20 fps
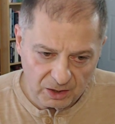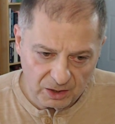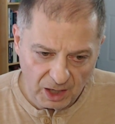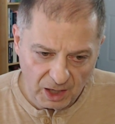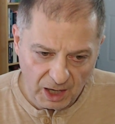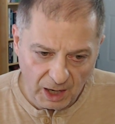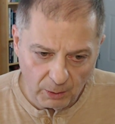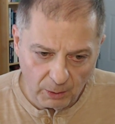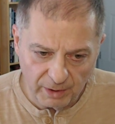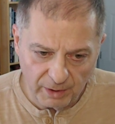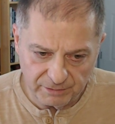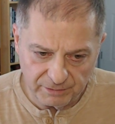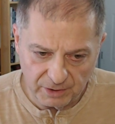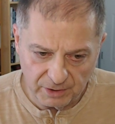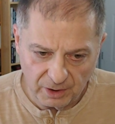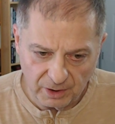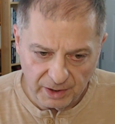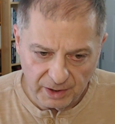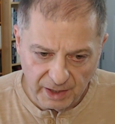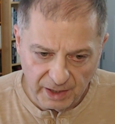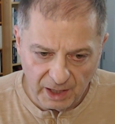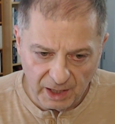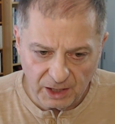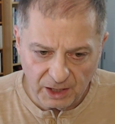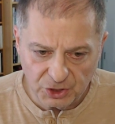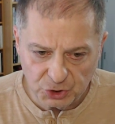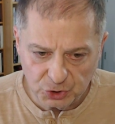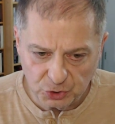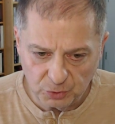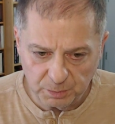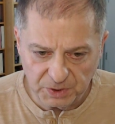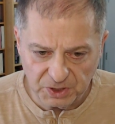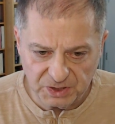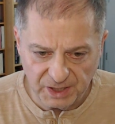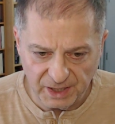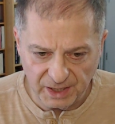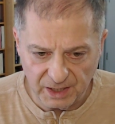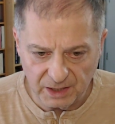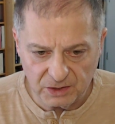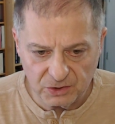however, care should be
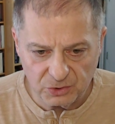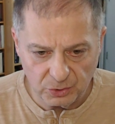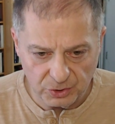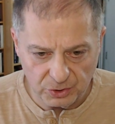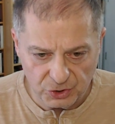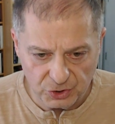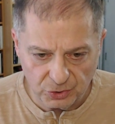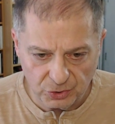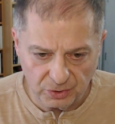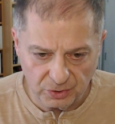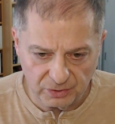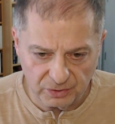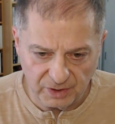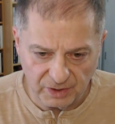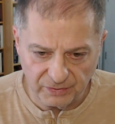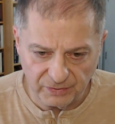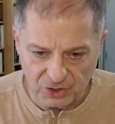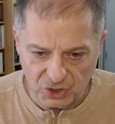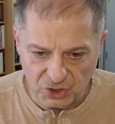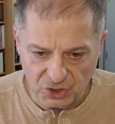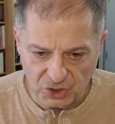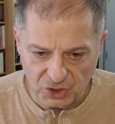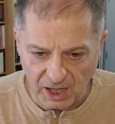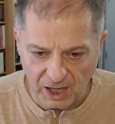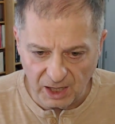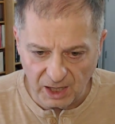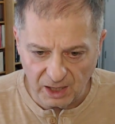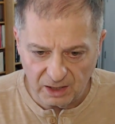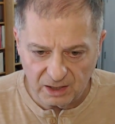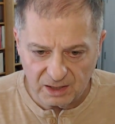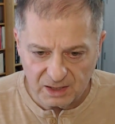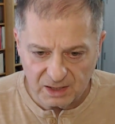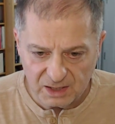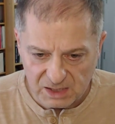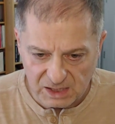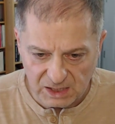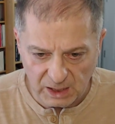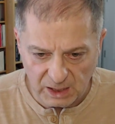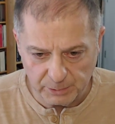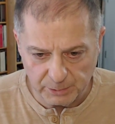taken to ensure that the child
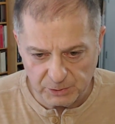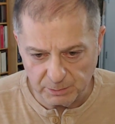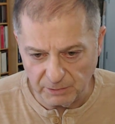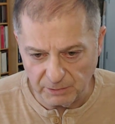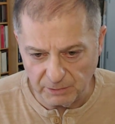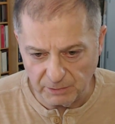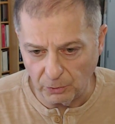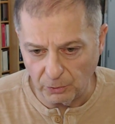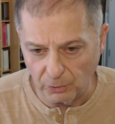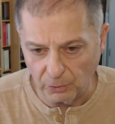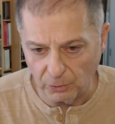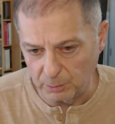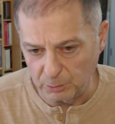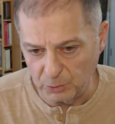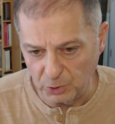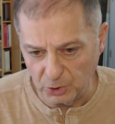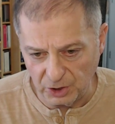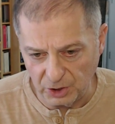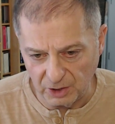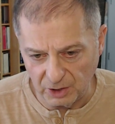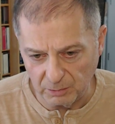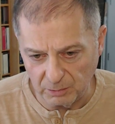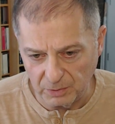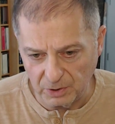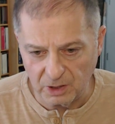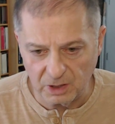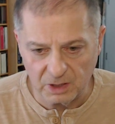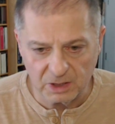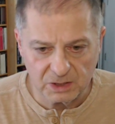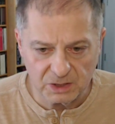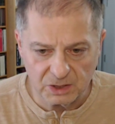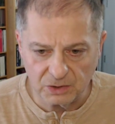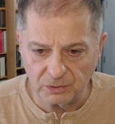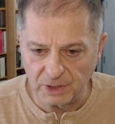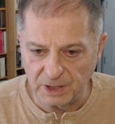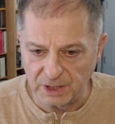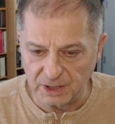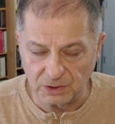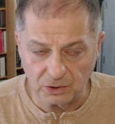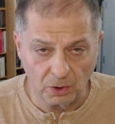sleeps before communion, because you
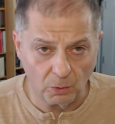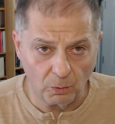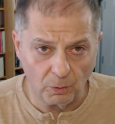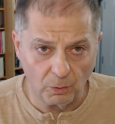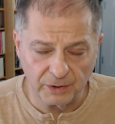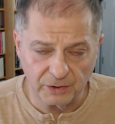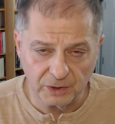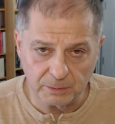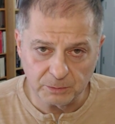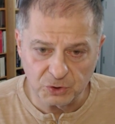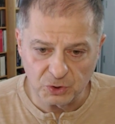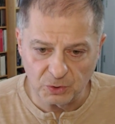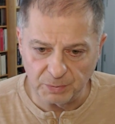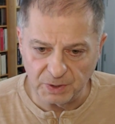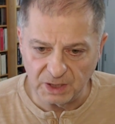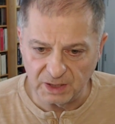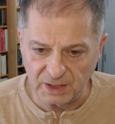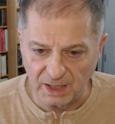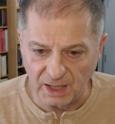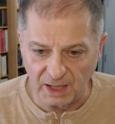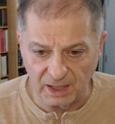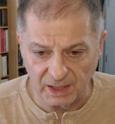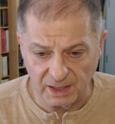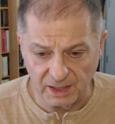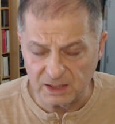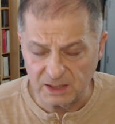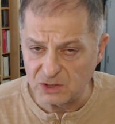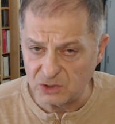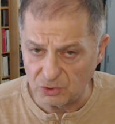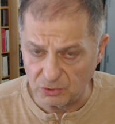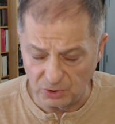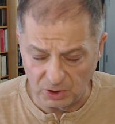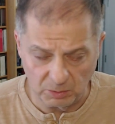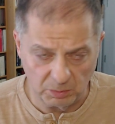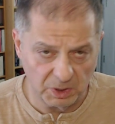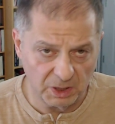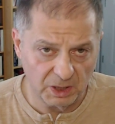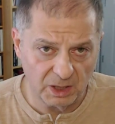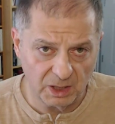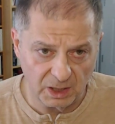really don't want them to be yelling and
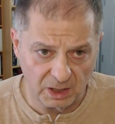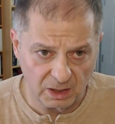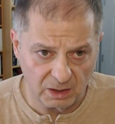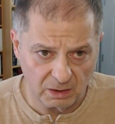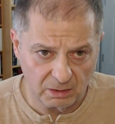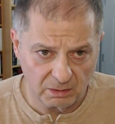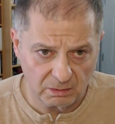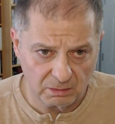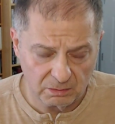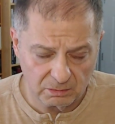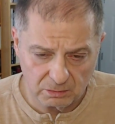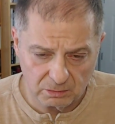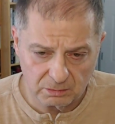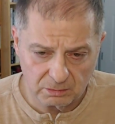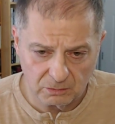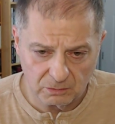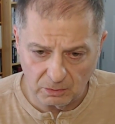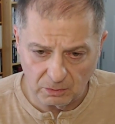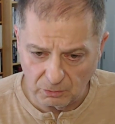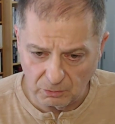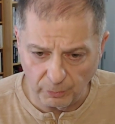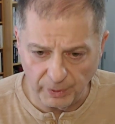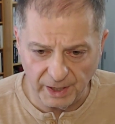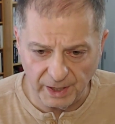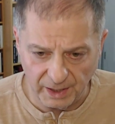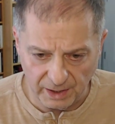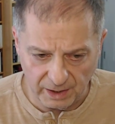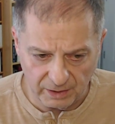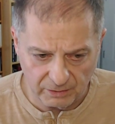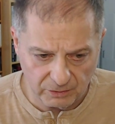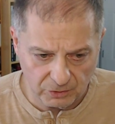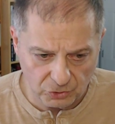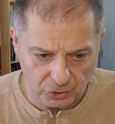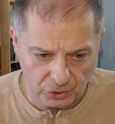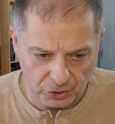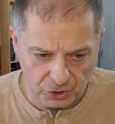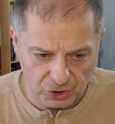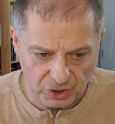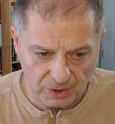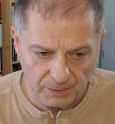screaming and wailing in the
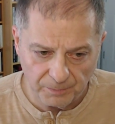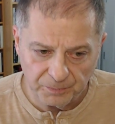church.